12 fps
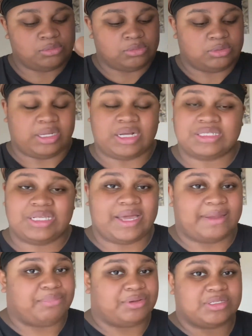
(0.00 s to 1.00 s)
Like I said, I
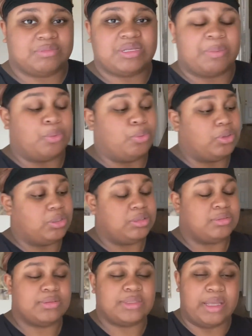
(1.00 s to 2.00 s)
bring some type of wood,
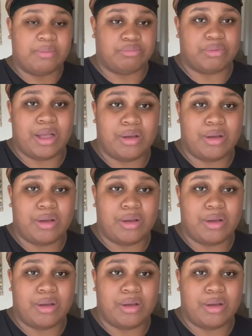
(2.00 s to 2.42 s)
that brown